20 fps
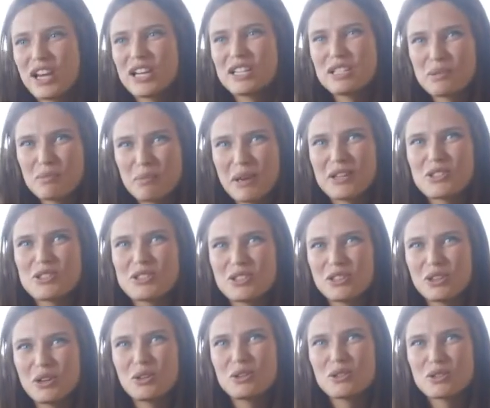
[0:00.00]
very
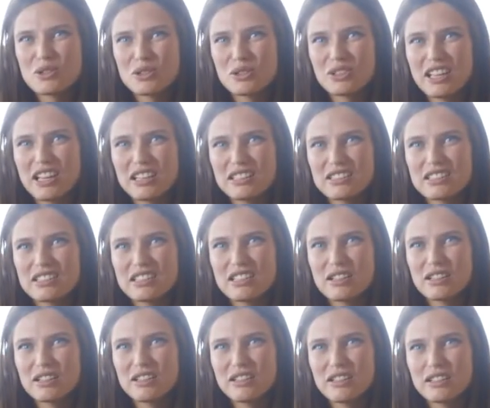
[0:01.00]
special also that
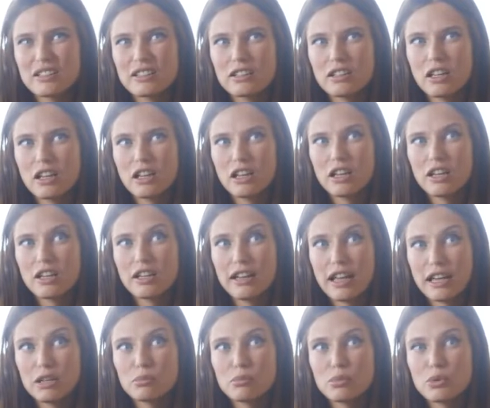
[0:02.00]

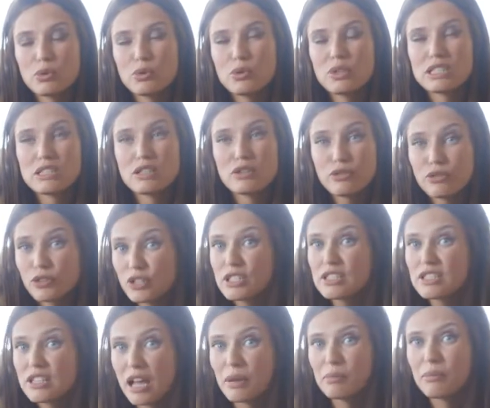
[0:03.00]
light blue is the
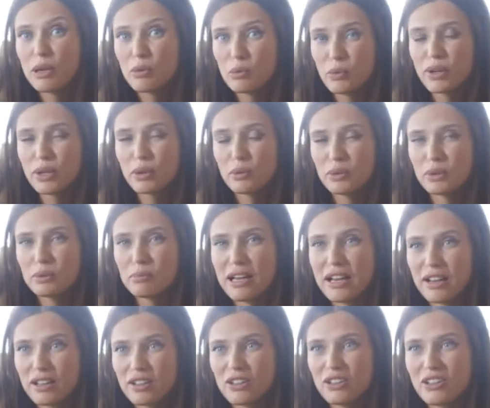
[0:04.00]
first time I work with
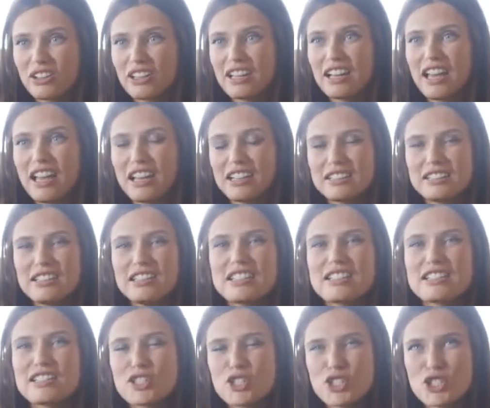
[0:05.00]
Mario, and
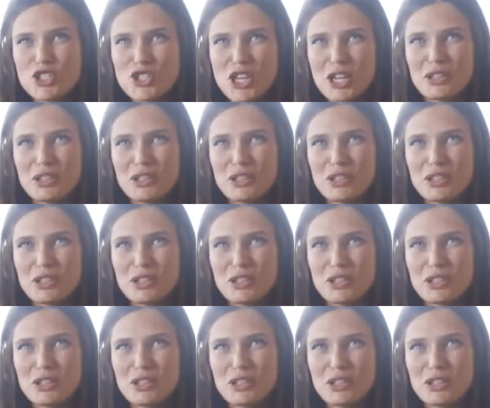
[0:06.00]
he's such a